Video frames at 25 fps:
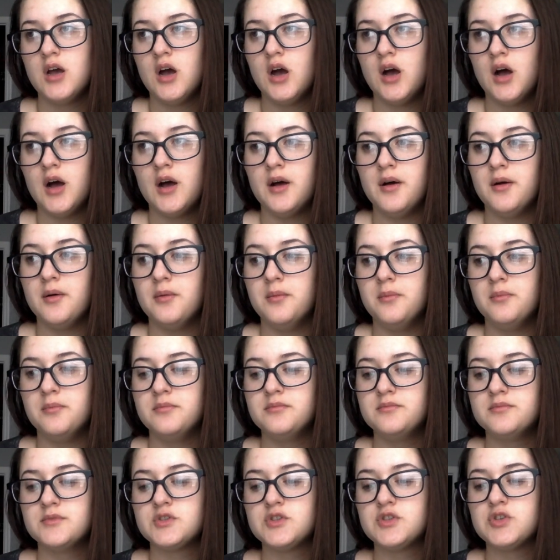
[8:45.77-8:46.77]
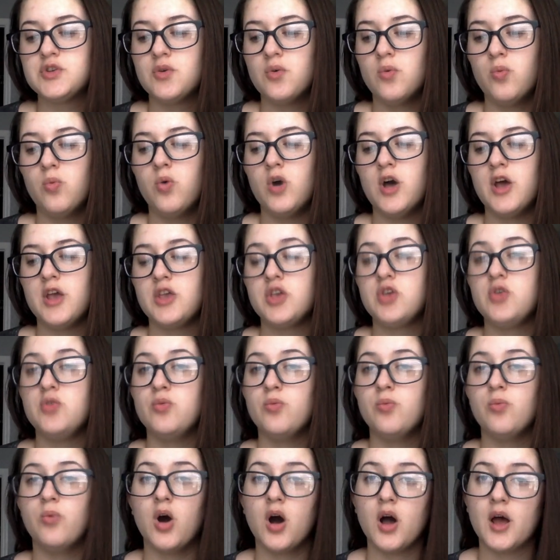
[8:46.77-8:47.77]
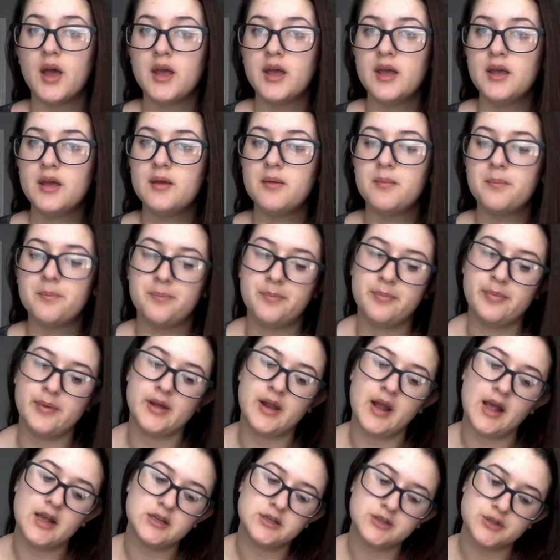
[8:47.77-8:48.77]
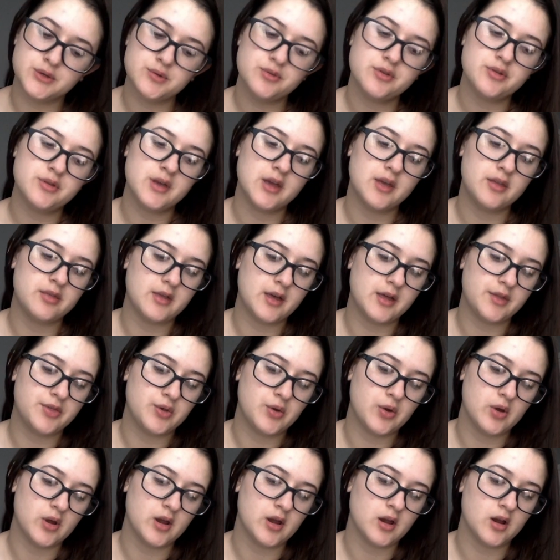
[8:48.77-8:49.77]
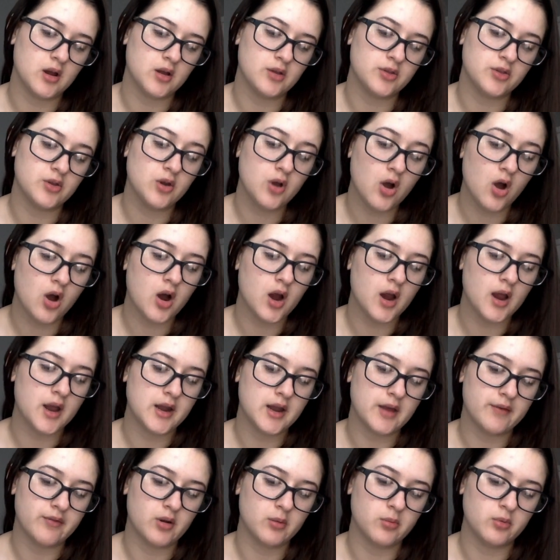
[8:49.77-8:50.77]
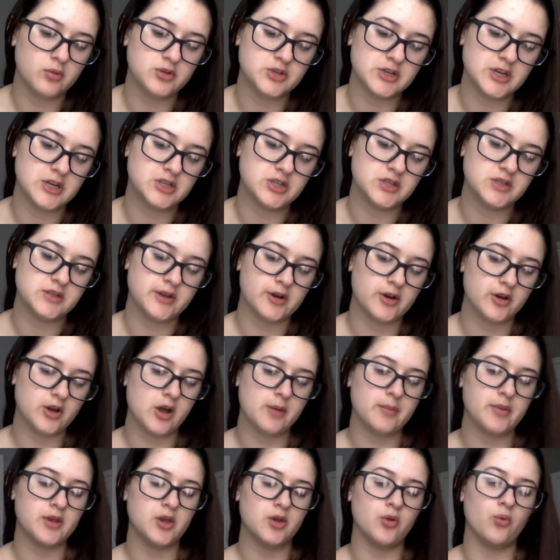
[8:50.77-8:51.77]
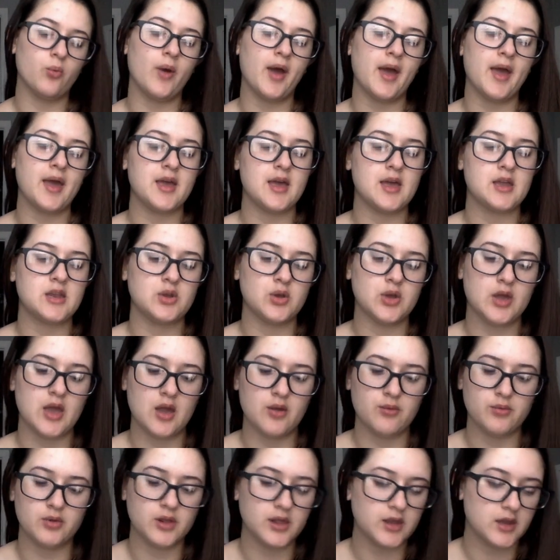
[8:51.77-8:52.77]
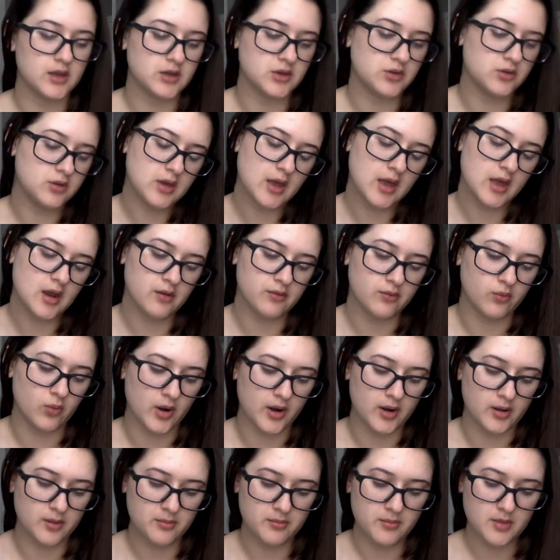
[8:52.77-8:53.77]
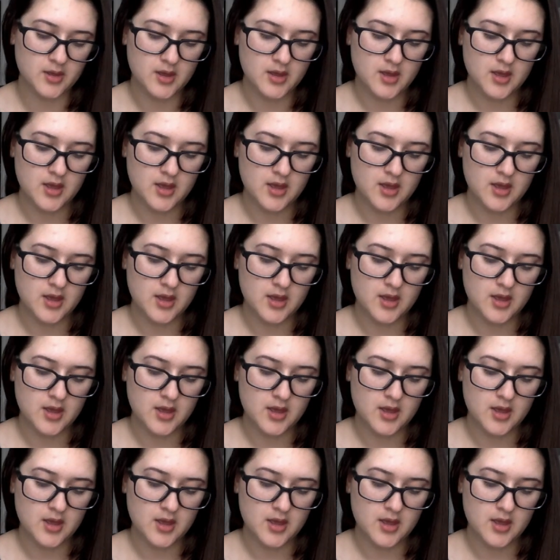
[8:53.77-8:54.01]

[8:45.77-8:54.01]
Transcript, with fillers: Um, to what you want, but I do think that there are there are inevitable changes that are coming your way, and you can't really you can't avoid them.